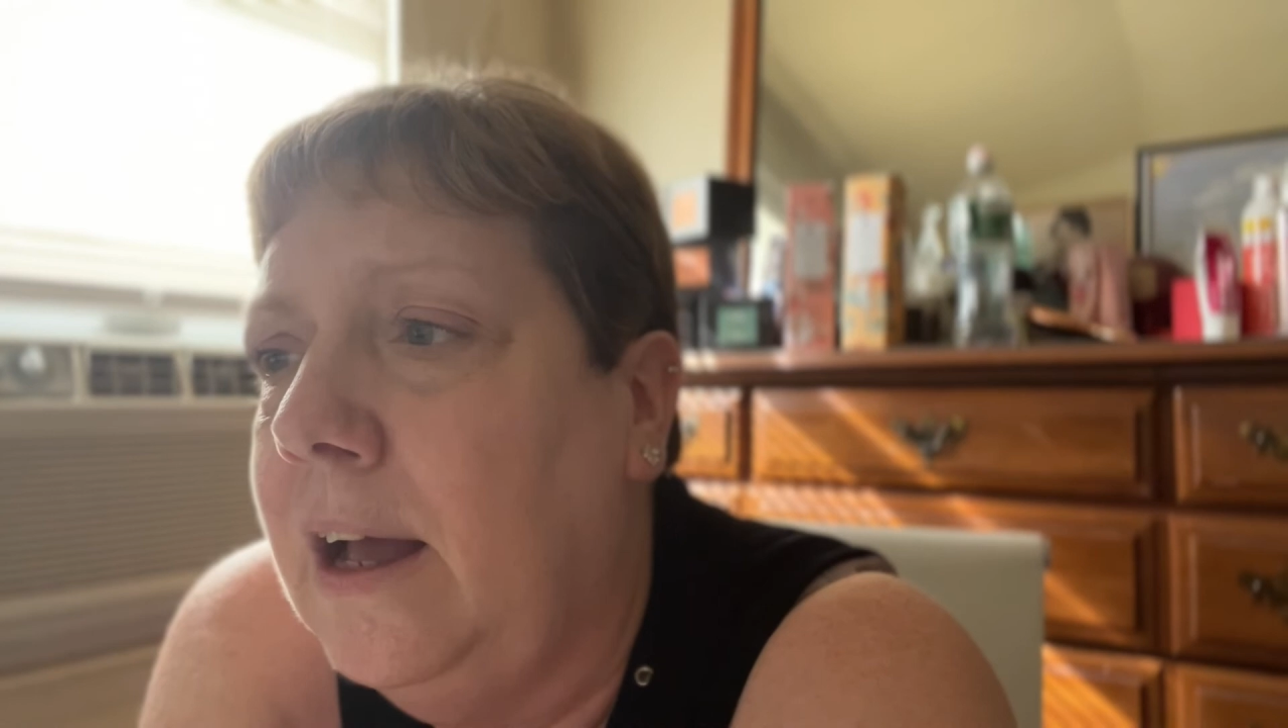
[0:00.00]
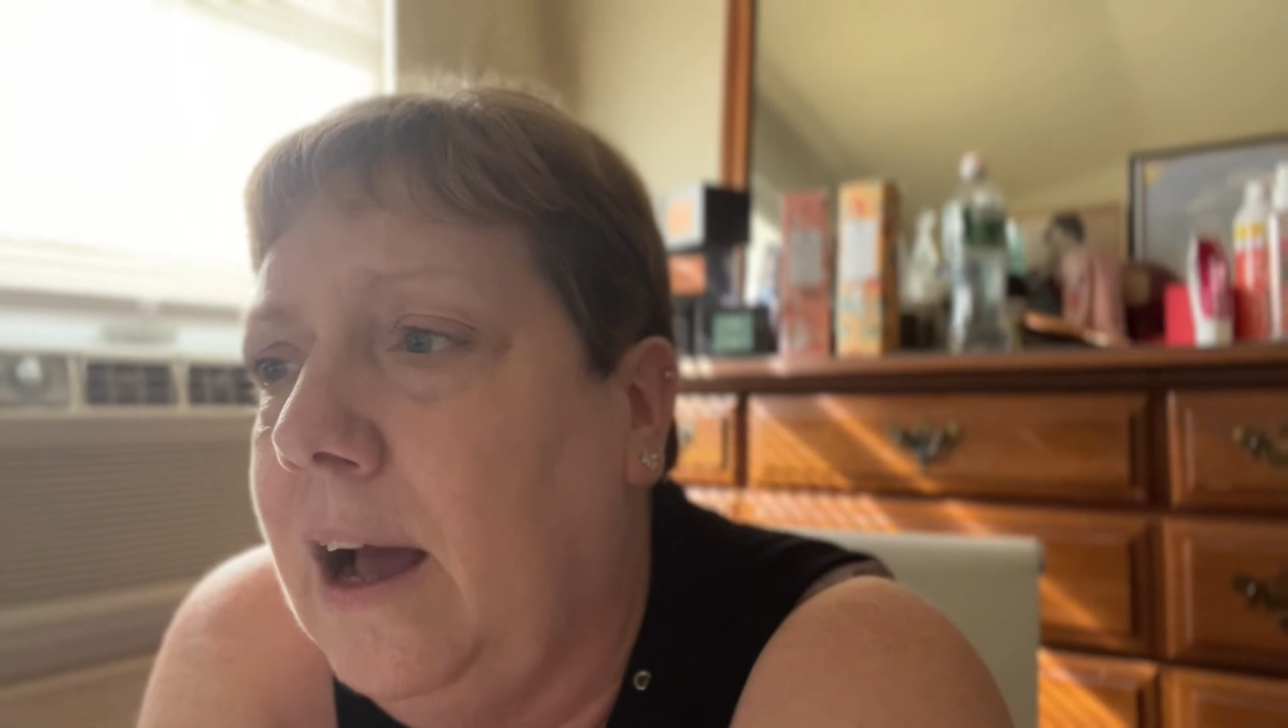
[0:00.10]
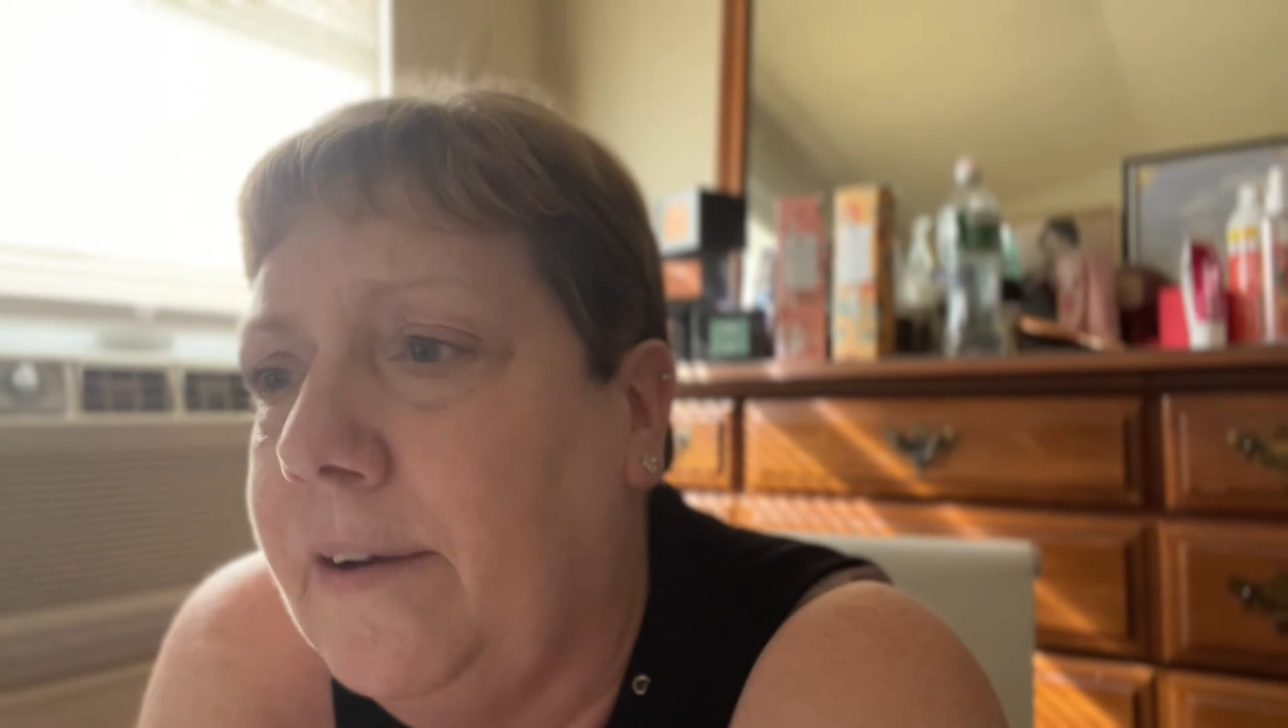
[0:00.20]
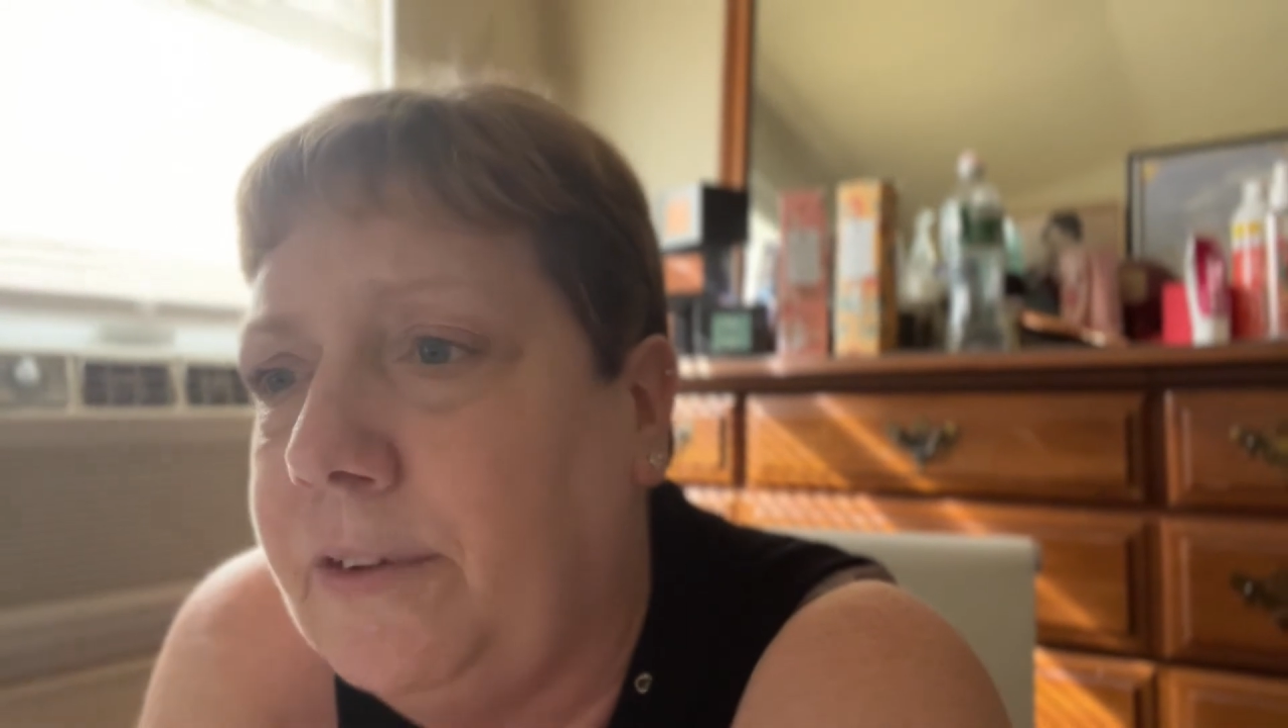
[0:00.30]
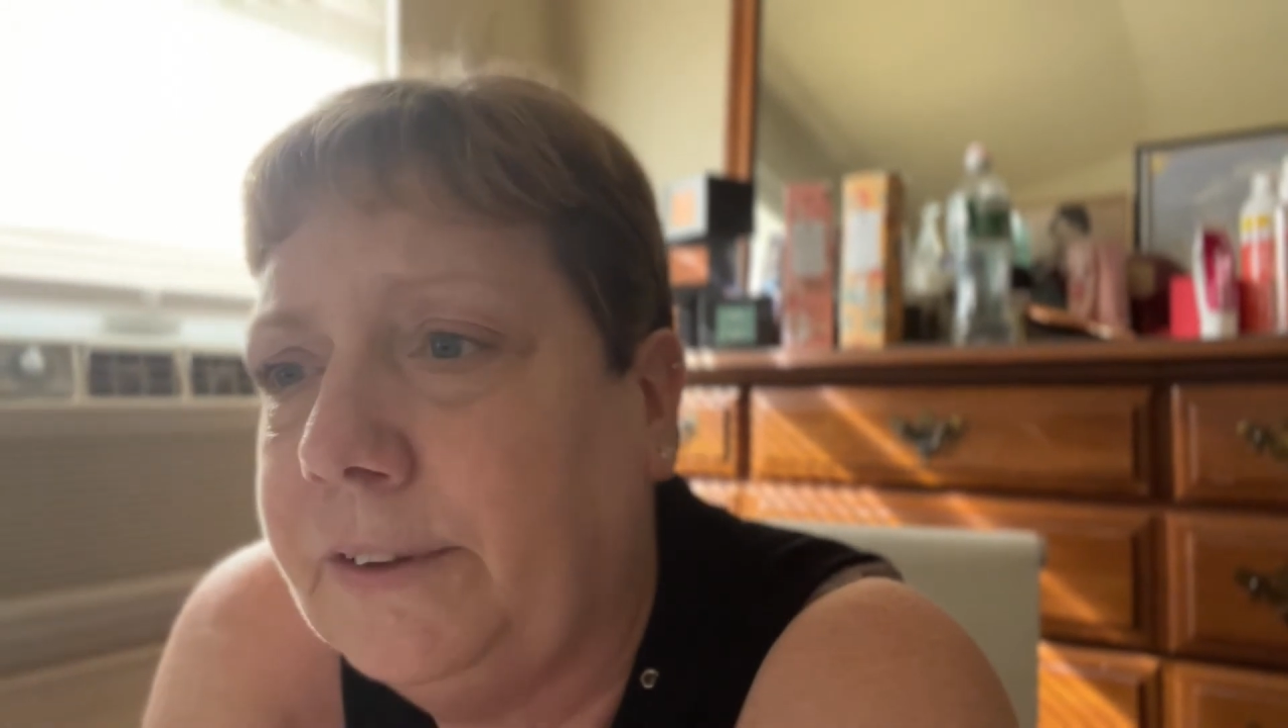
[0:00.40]

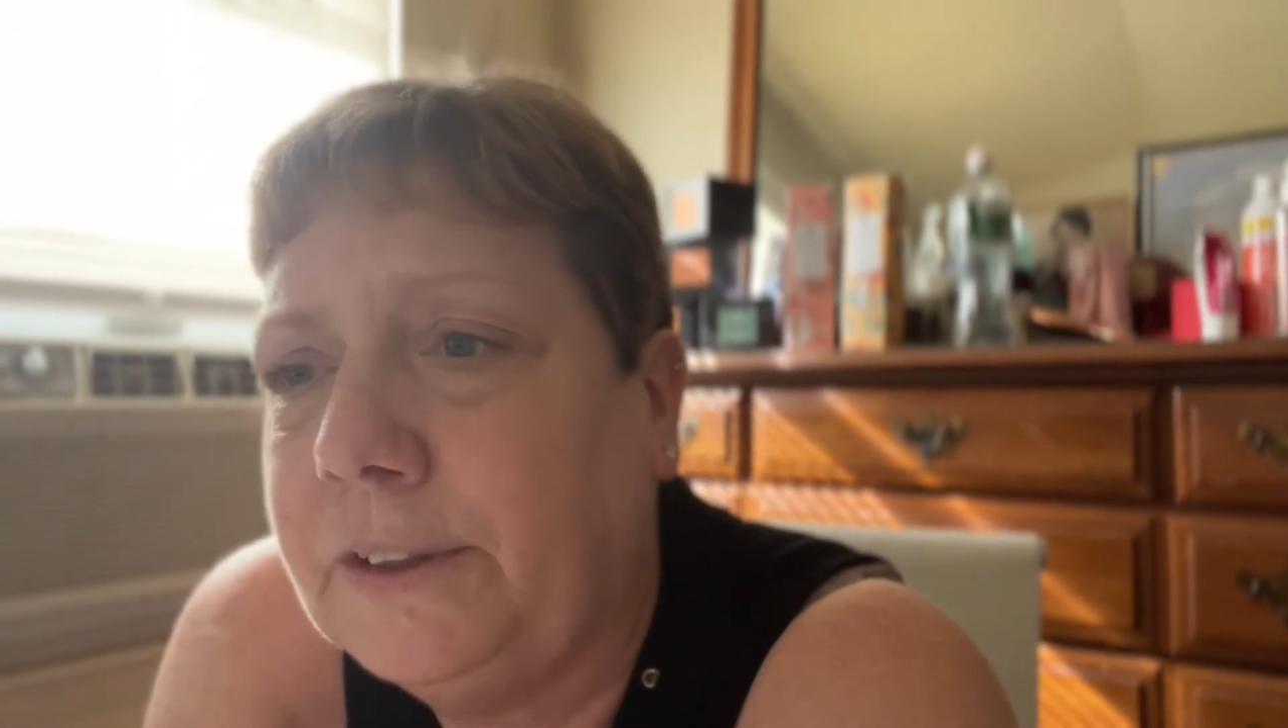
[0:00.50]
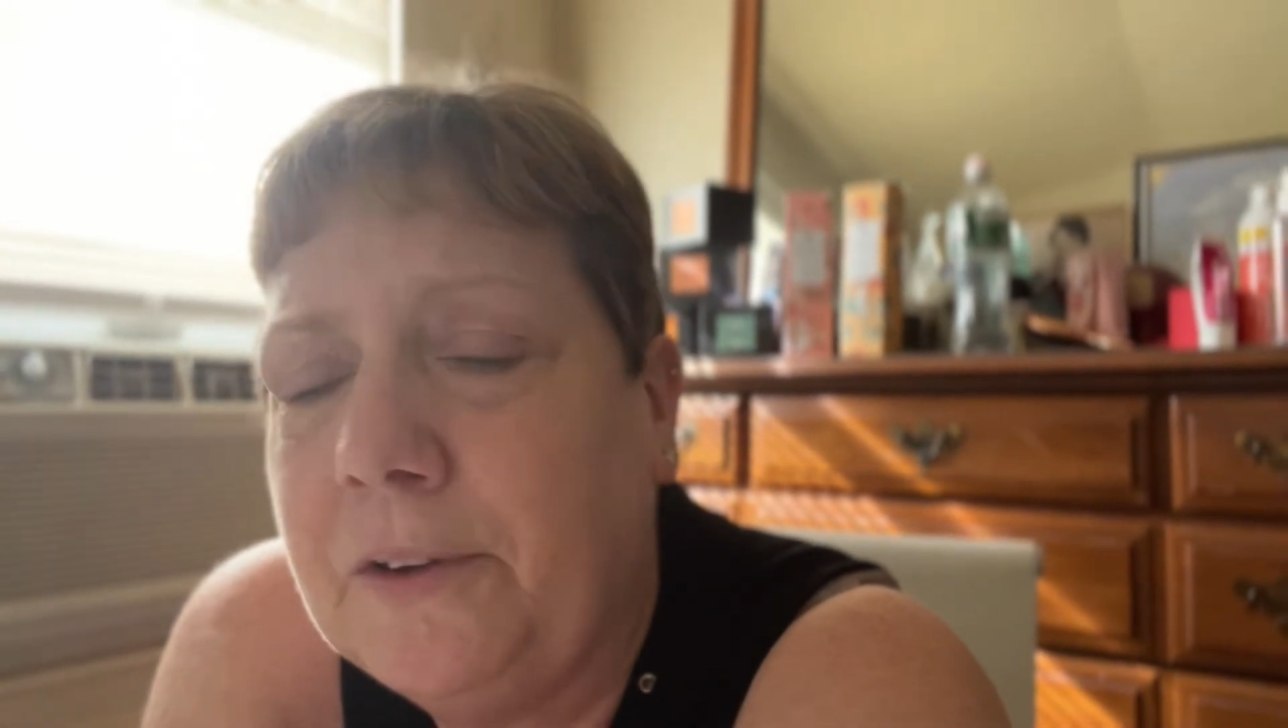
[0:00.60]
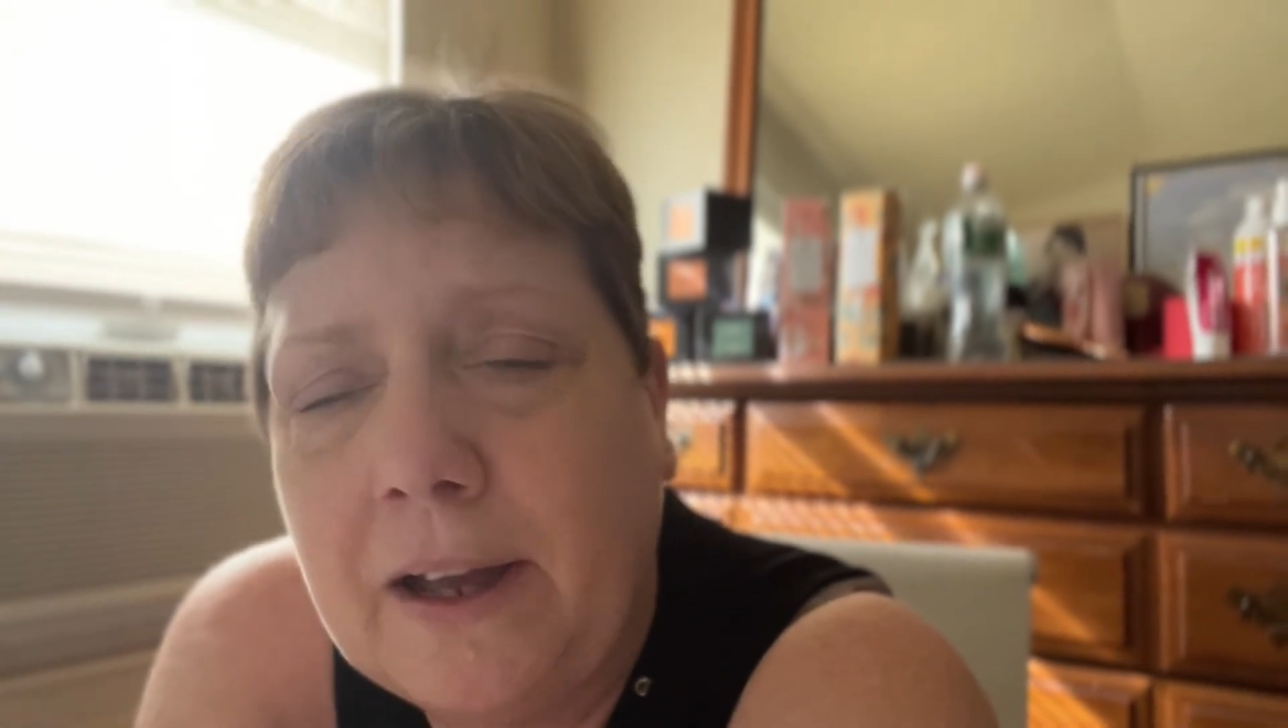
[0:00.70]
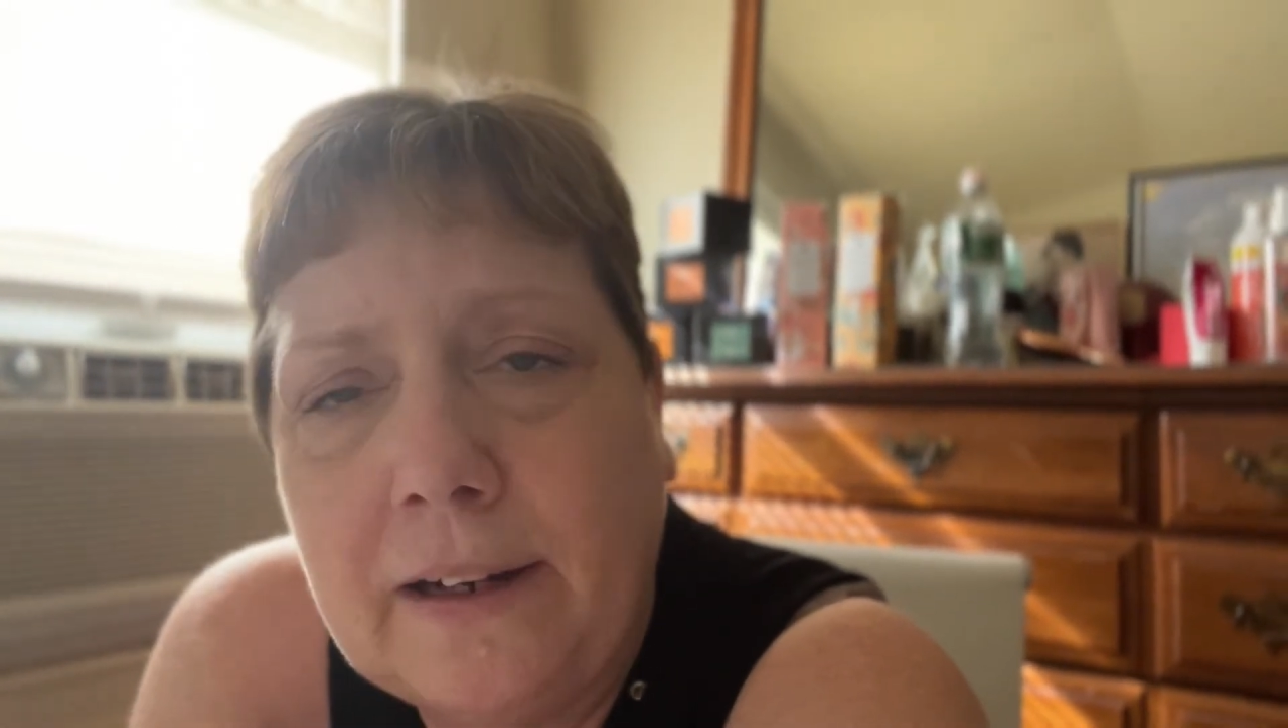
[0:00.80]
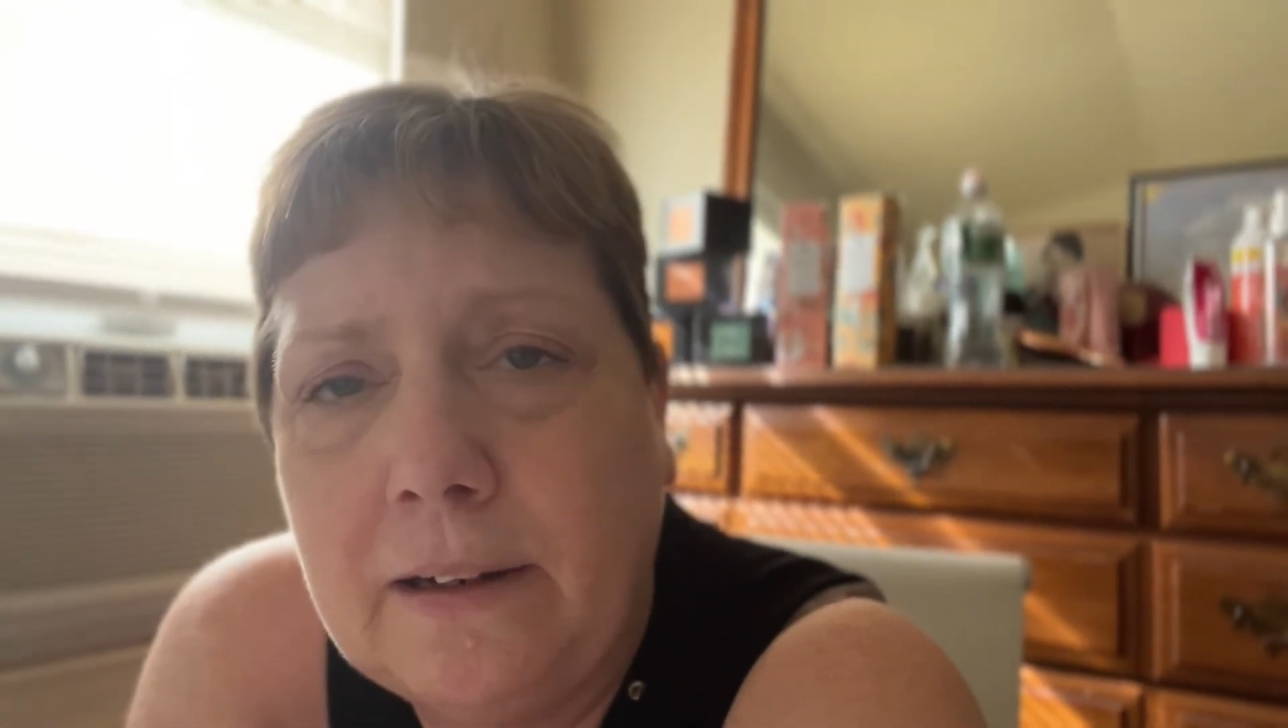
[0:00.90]
I've also had